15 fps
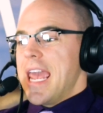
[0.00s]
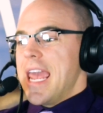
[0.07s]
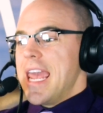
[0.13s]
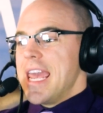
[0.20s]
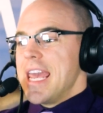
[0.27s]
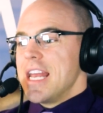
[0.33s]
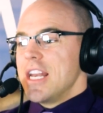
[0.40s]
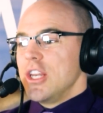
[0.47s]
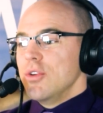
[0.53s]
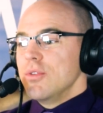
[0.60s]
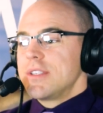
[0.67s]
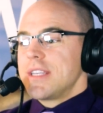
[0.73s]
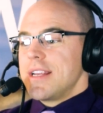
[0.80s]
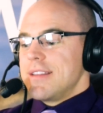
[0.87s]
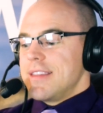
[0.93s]
And
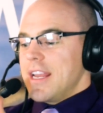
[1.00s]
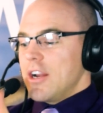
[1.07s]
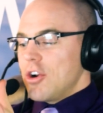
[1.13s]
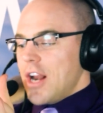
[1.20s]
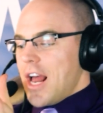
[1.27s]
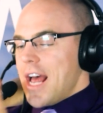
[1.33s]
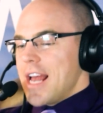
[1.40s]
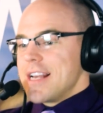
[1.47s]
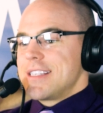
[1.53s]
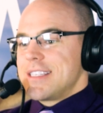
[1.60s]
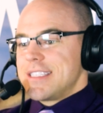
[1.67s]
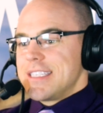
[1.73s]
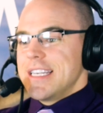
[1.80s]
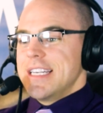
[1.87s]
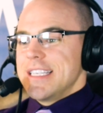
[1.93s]
you said they're not
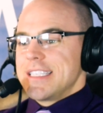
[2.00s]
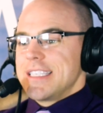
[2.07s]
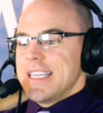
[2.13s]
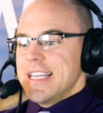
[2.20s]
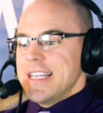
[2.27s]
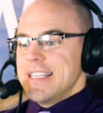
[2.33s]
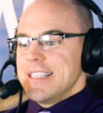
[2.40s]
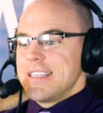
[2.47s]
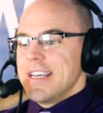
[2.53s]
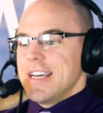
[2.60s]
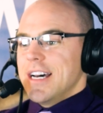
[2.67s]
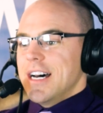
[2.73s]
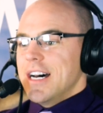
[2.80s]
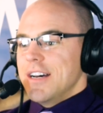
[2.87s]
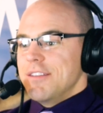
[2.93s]
citizens
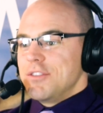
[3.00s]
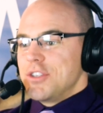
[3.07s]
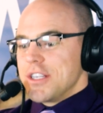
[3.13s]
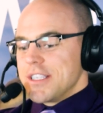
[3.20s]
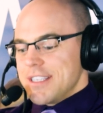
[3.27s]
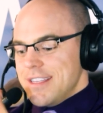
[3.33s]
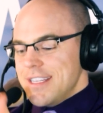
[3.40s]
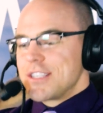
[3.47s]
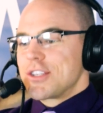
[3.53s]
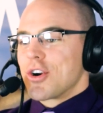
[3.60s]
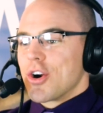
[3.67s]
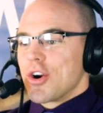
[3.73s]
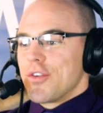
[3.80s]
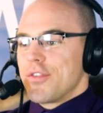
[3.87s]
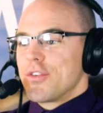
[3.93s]
of just this
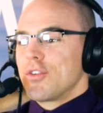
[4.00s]
earth,